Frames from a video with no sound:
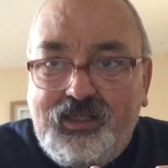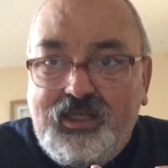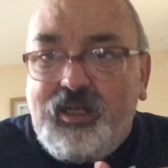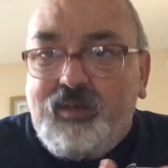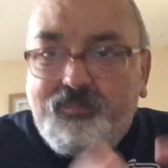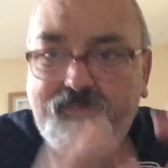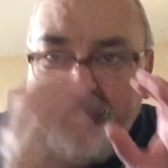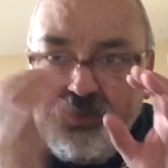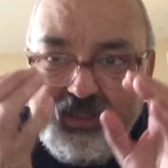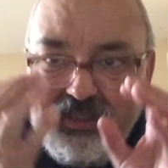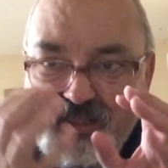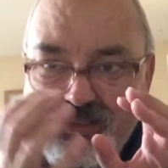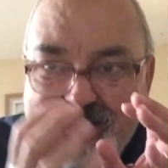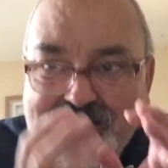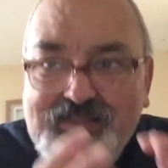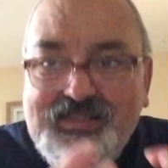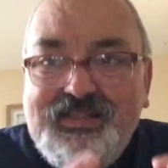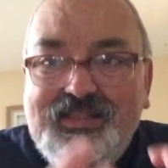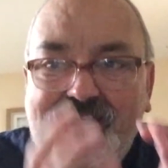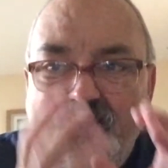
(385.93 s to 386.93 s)
But
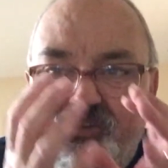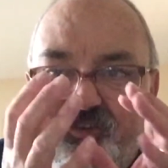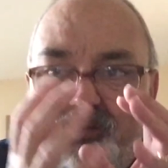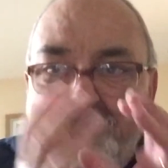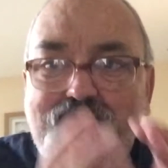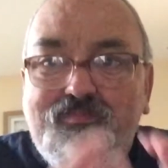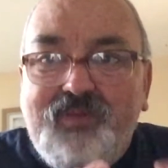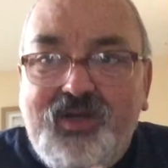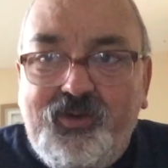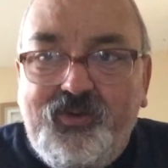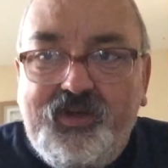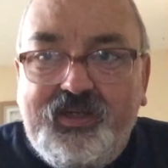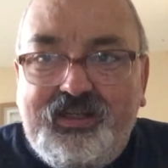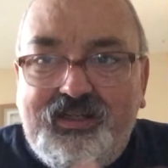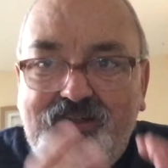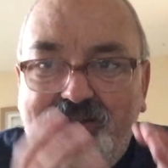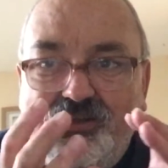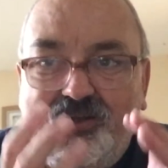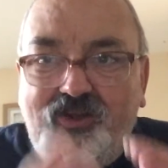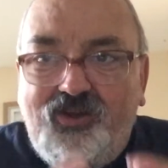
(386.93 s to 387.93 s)
in these
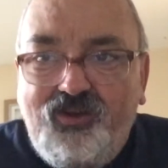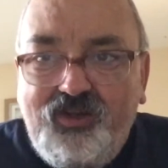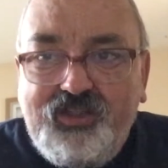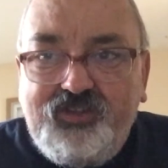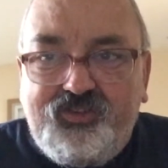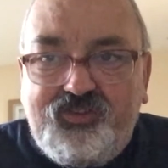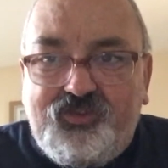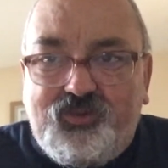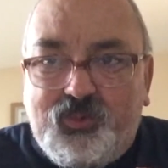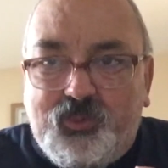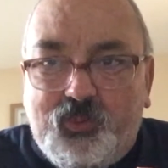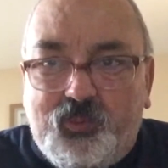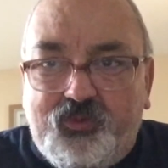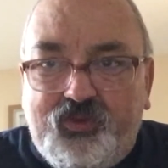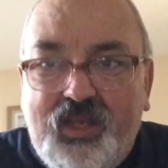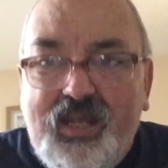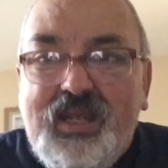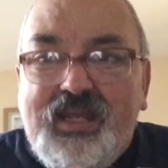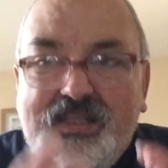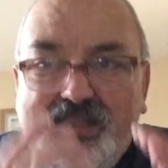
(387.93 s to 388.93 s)
American high schools,
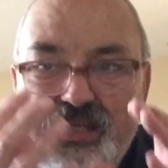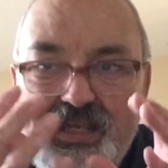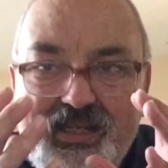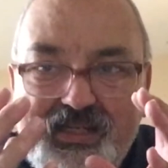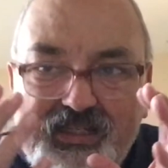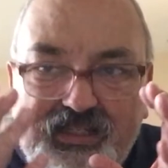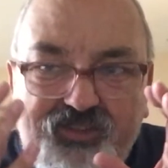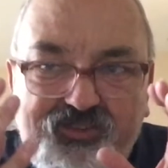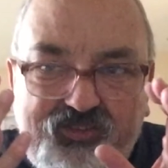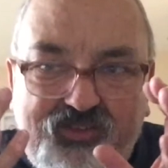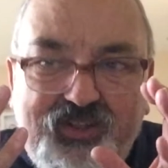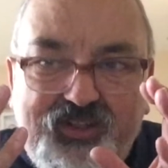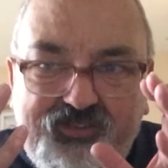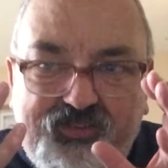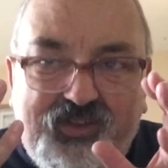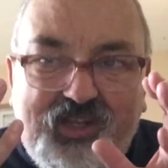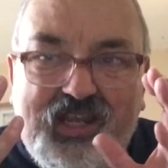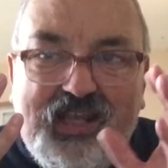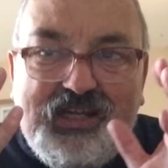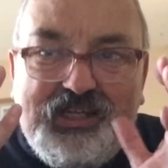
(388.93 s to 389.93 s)
there is this
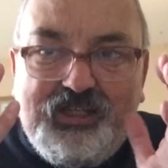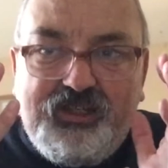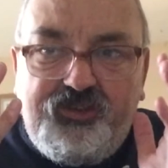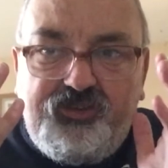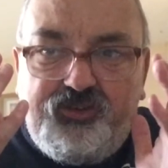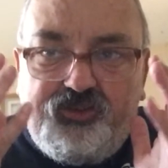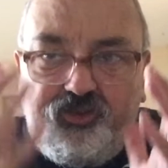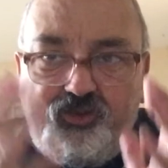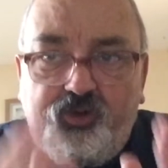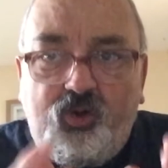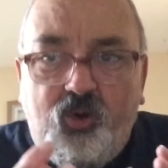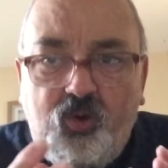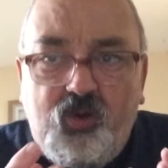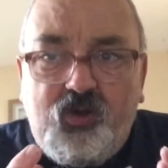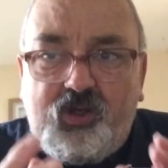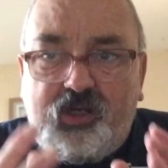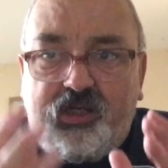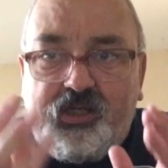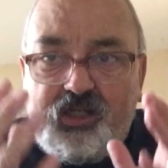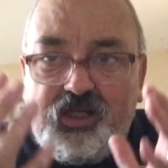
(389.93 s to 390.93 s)

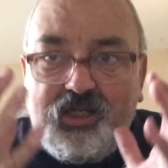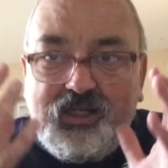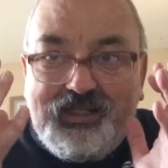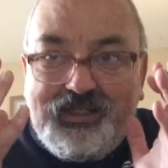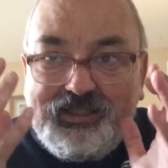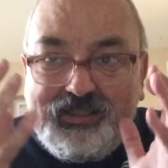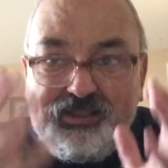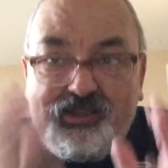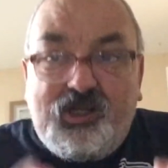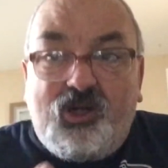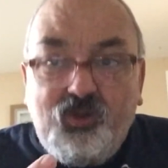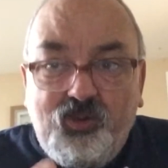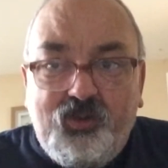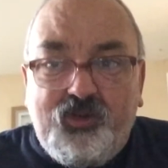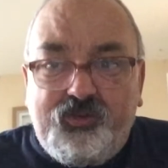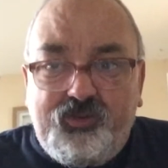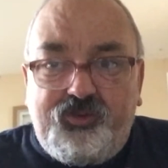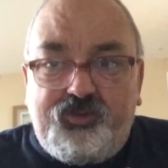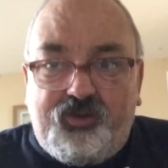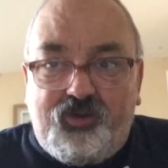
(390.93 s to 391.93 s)
jock
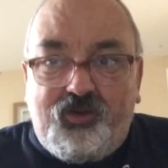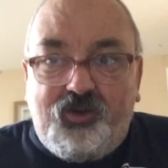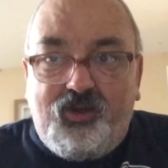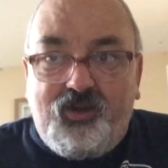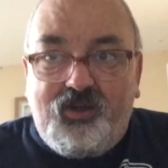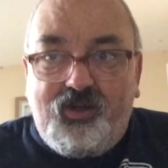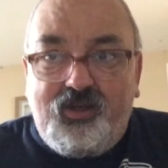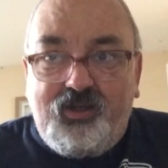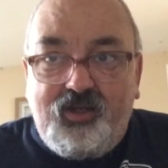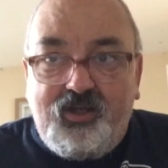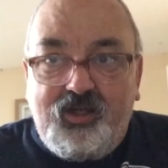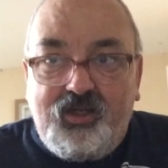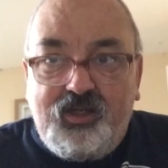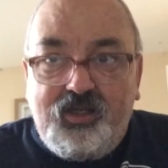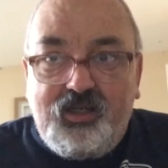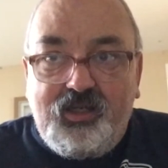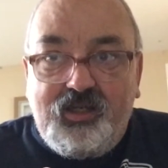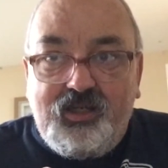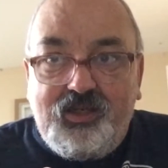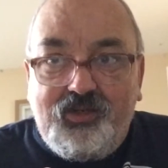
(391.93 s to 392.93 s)
culture
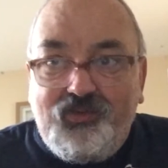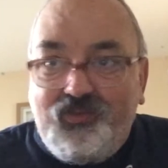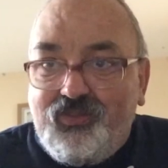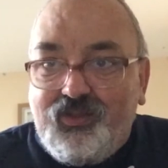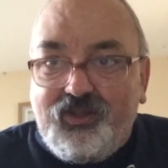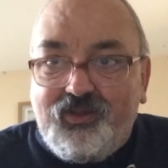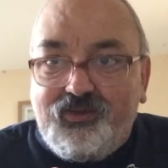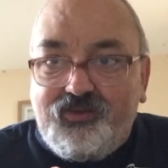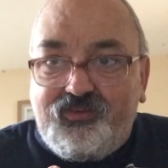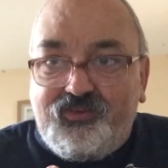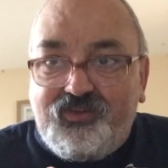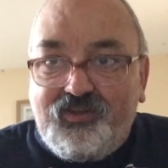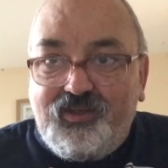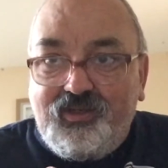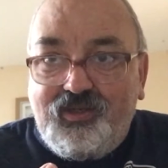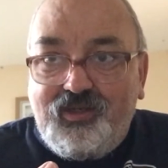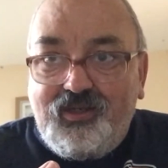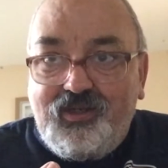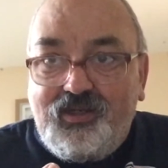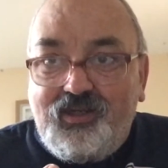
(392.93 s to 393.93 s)
that,
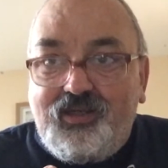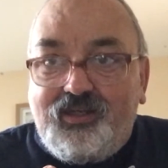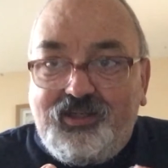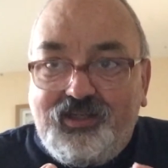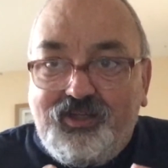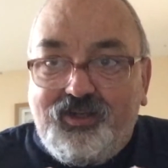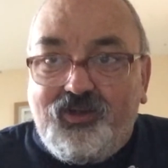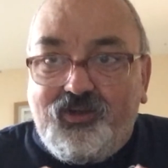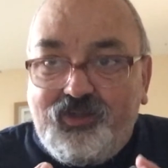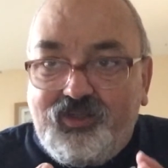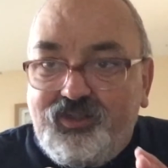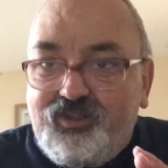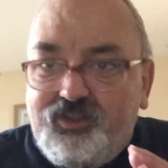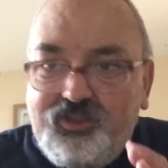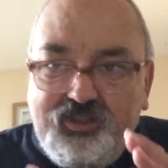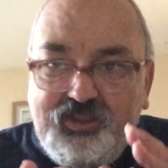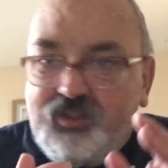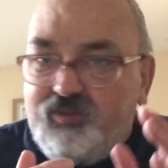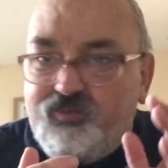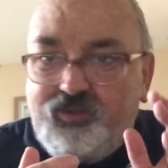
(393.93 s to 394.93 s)

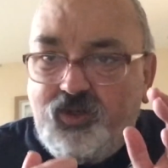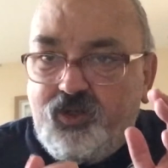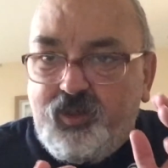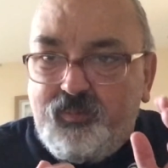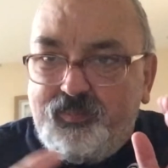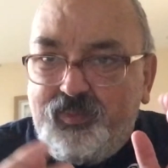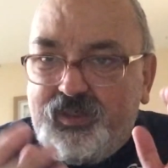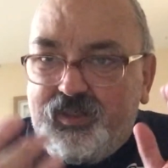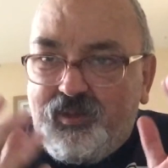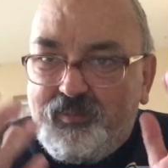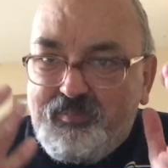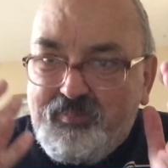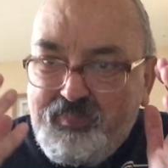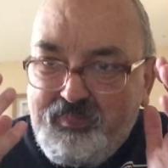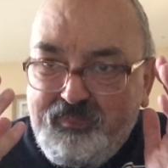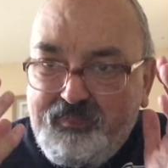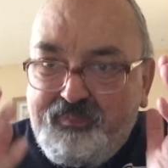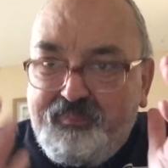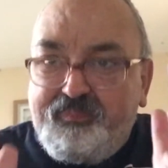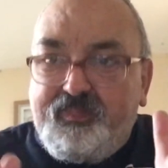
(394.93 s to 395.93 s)
you've got to be a
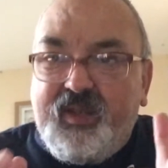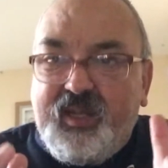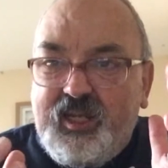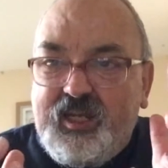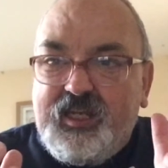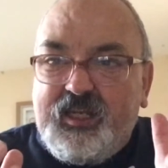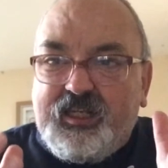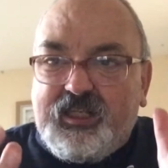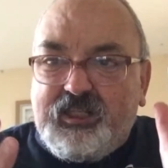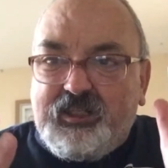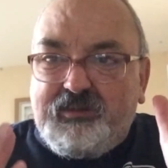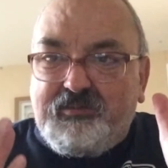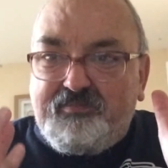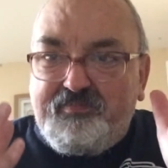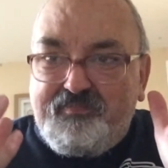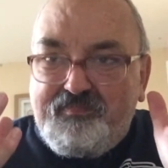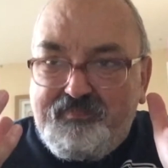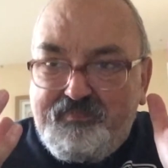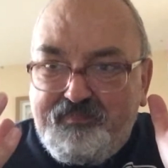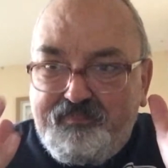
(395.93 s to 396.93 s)
big,
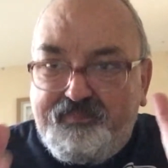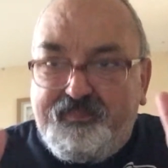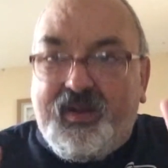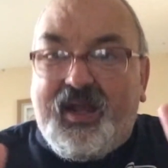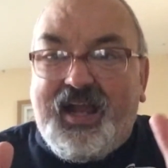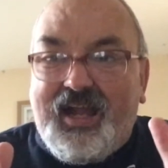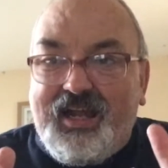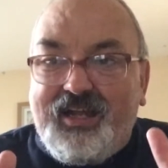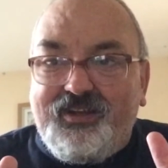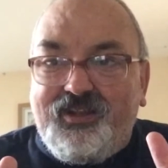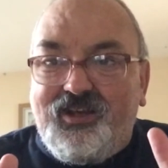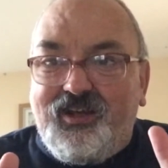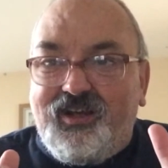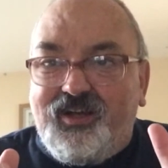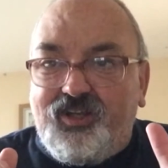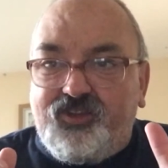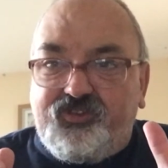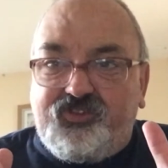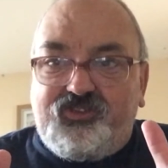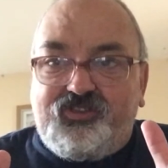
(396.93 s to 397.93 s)

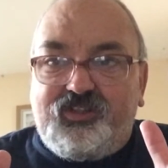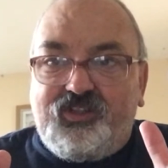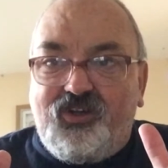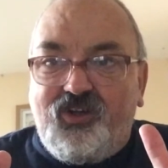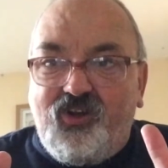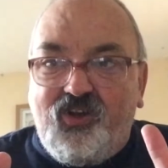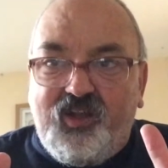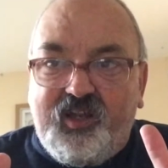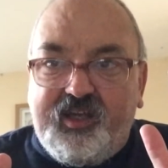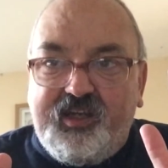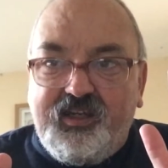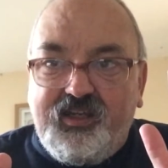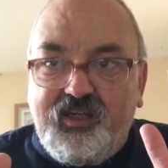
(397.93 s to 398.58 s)
badass guy.